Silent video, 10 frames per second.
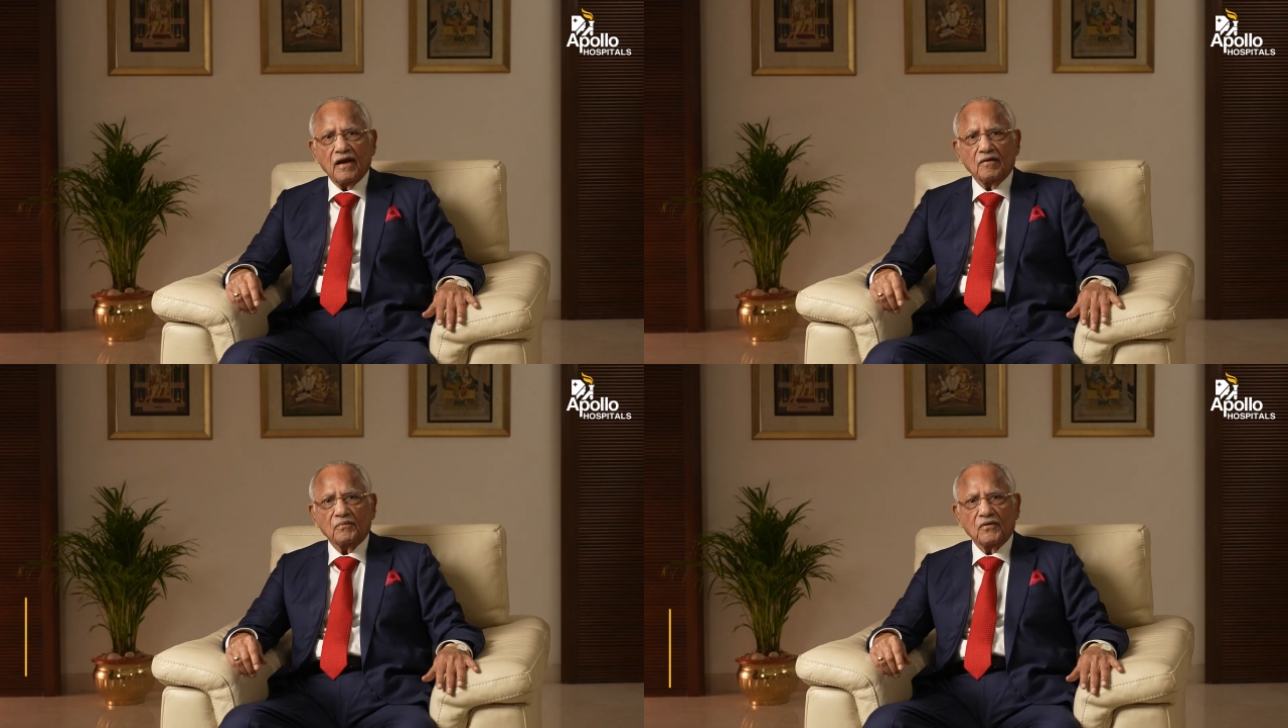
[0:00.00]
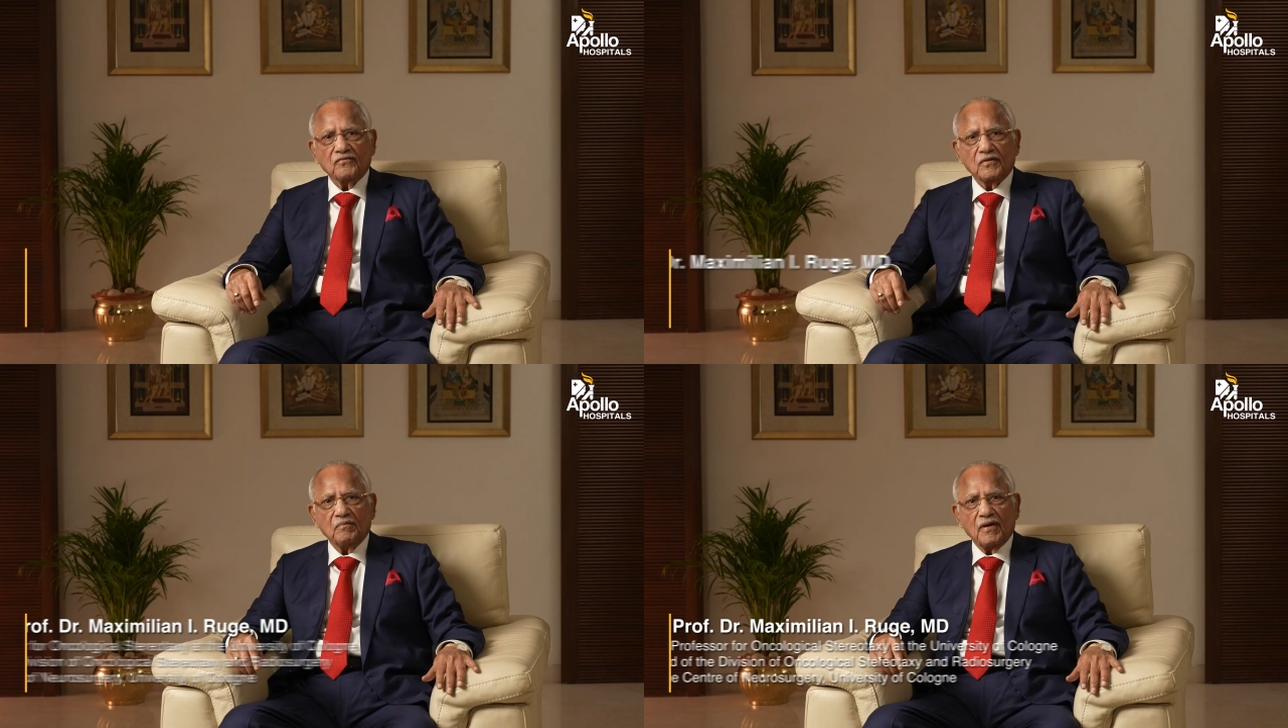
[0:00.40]
and
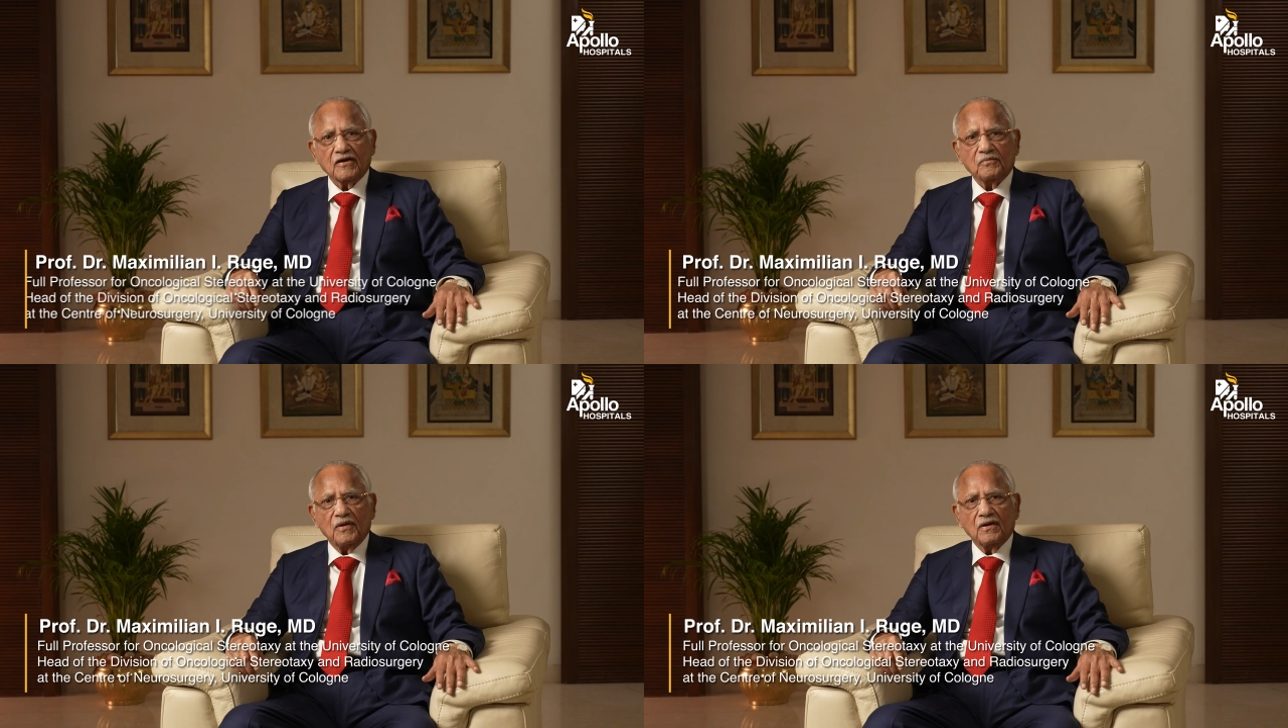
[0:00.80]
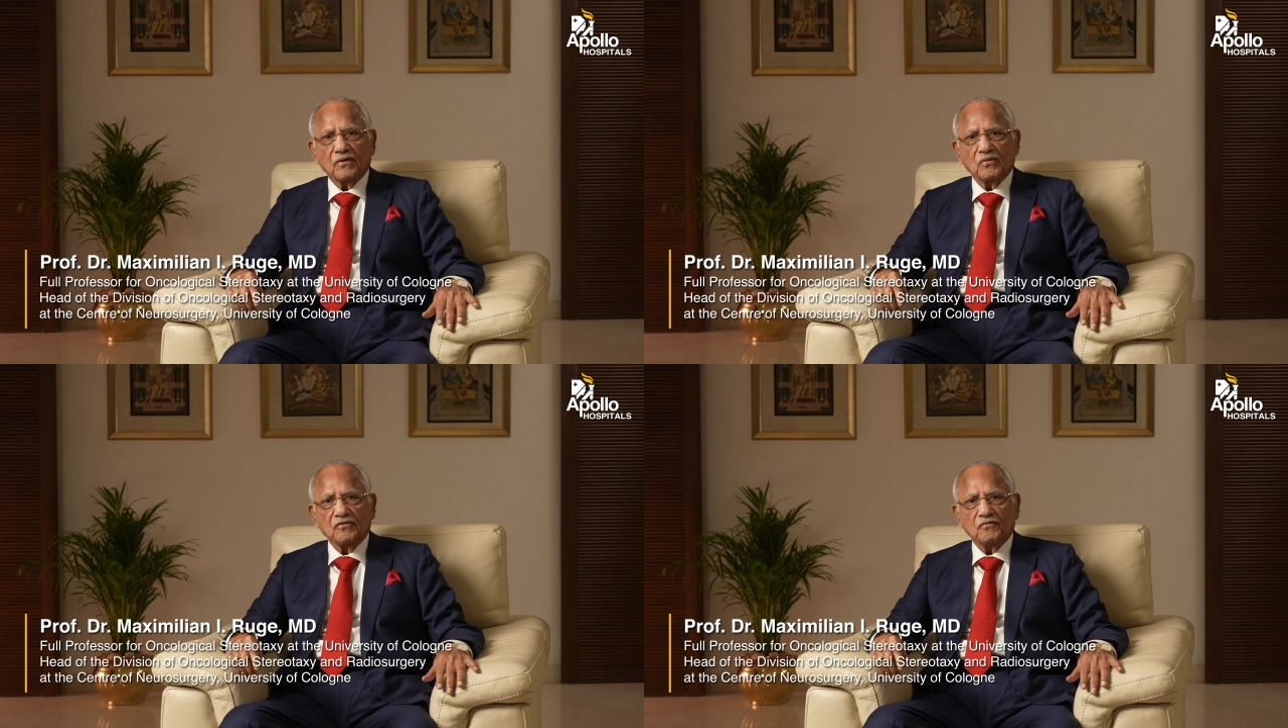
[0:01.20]
Professor Max
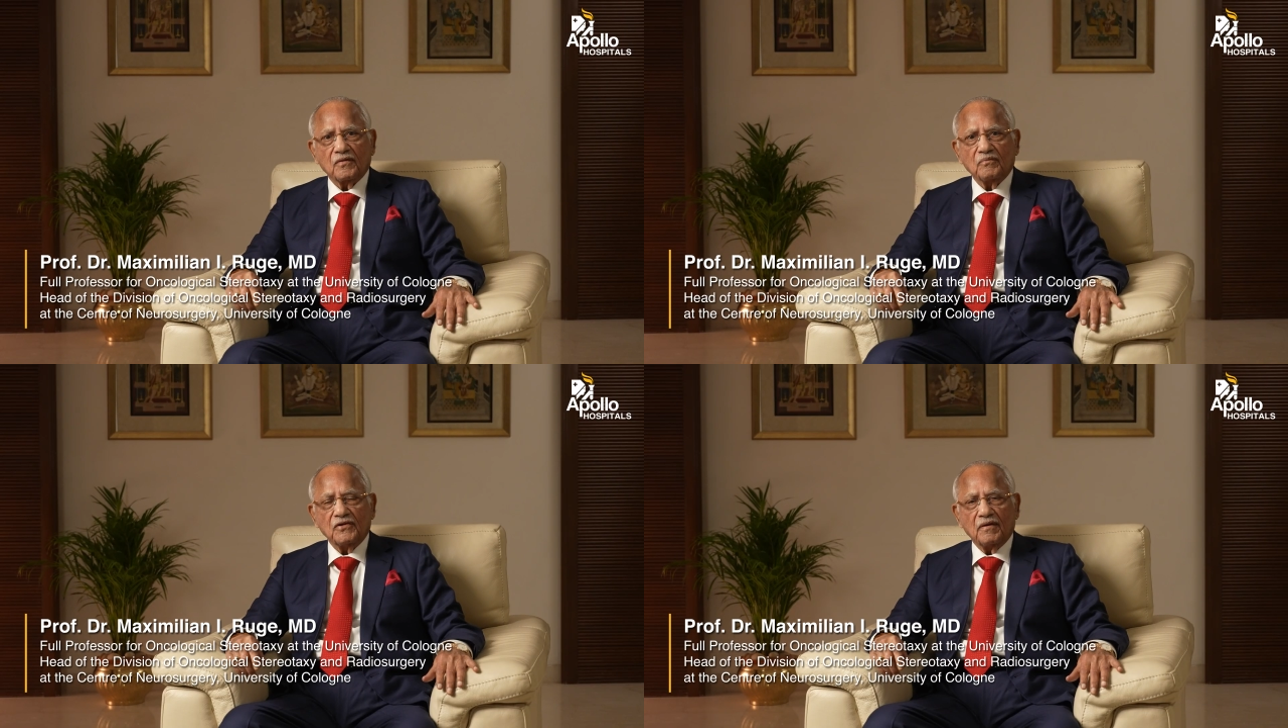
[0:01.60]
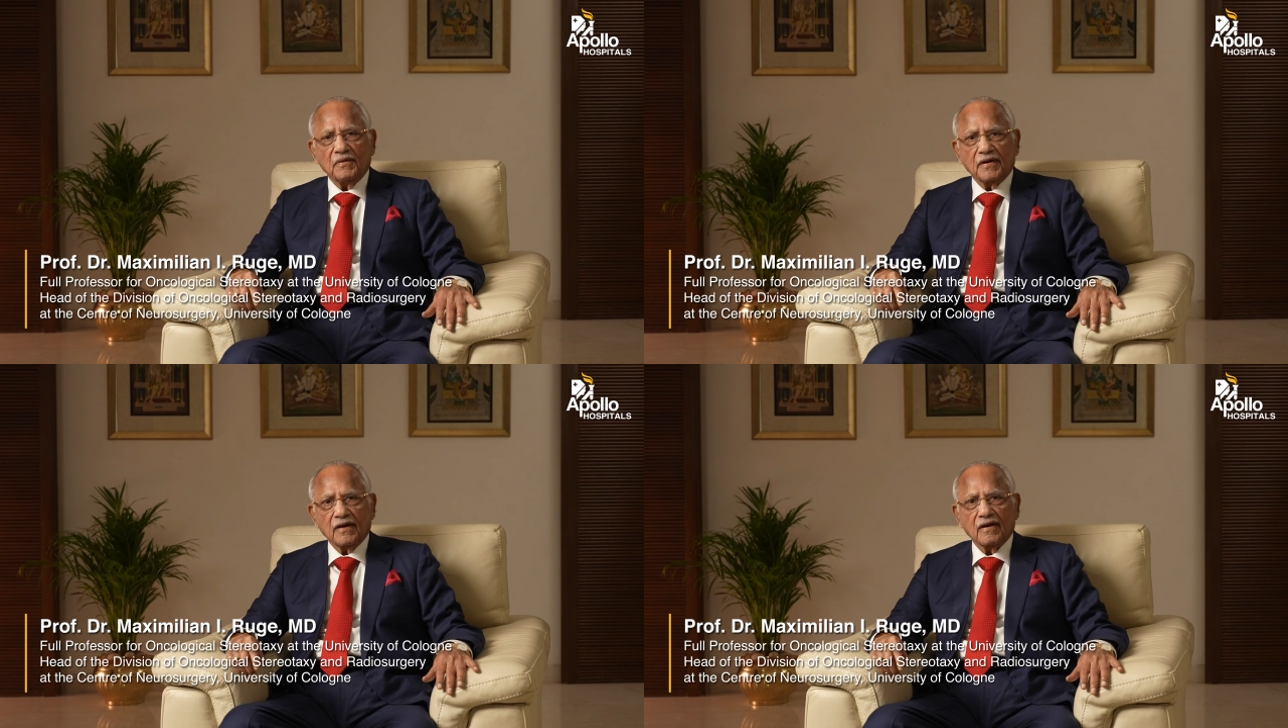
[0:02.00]
Mann-Ruge from
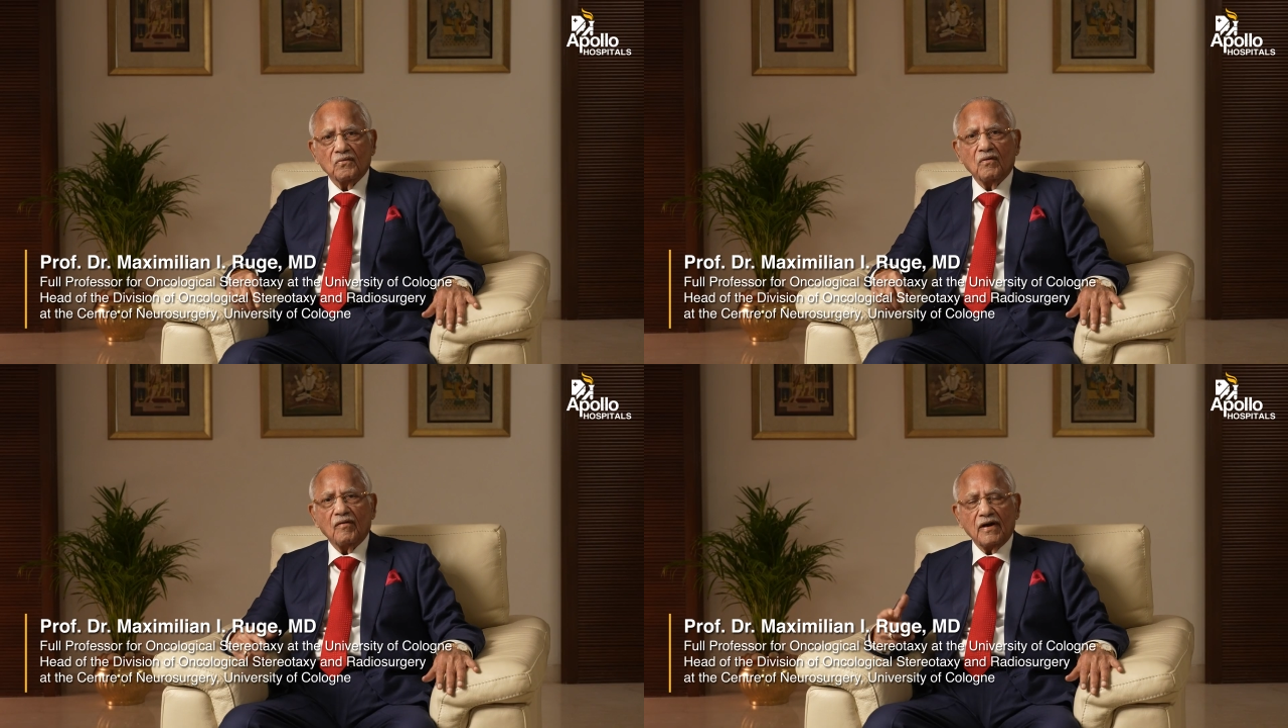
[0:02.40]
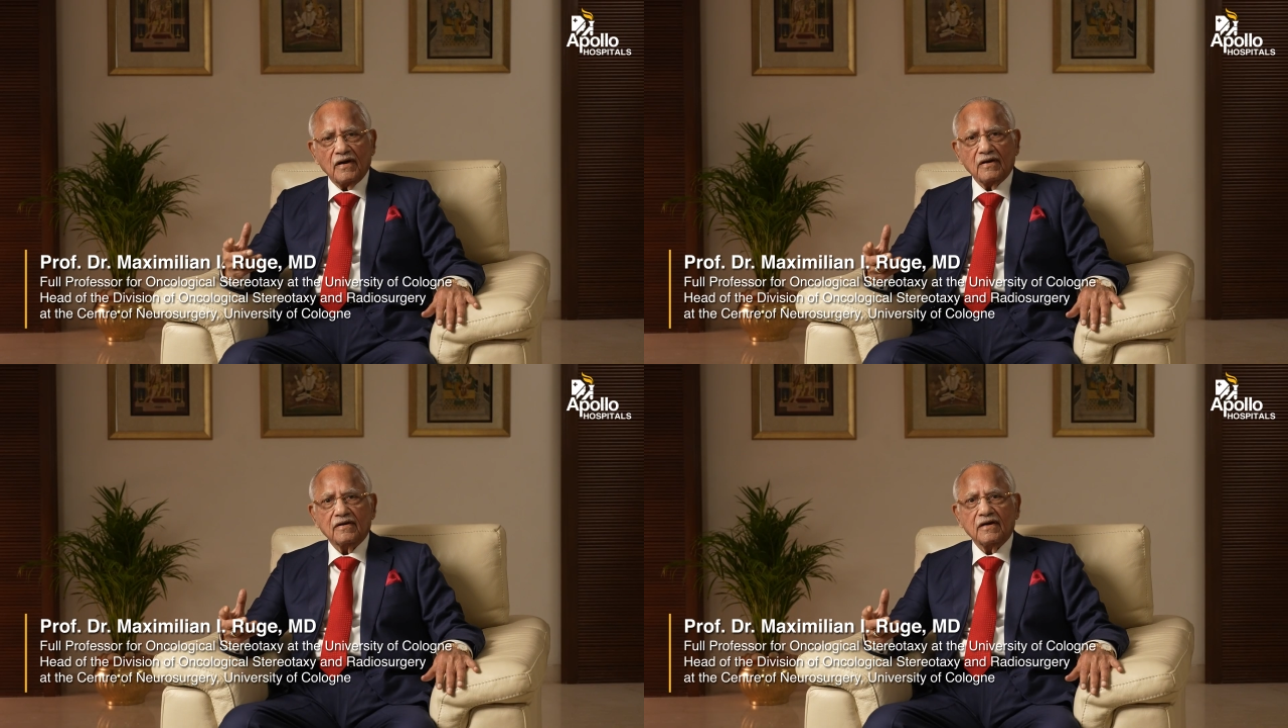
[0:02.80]
Germany. We've
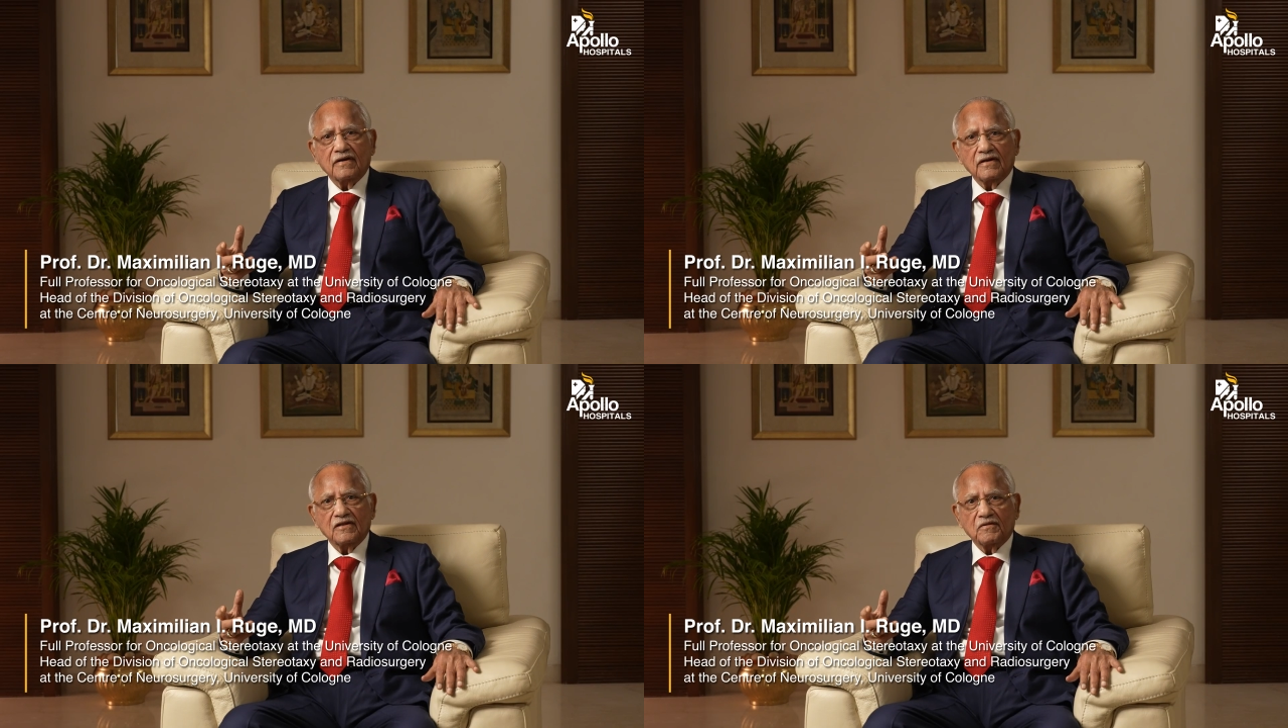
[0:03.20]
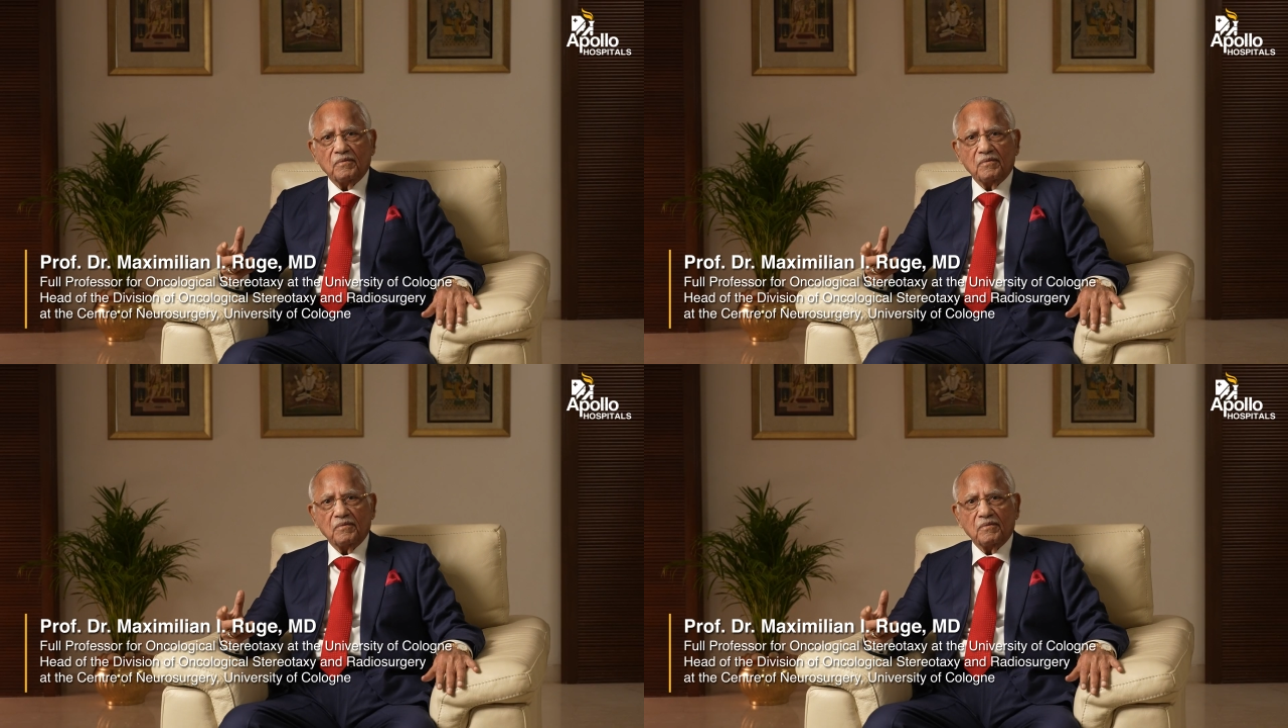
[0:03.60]
already treated these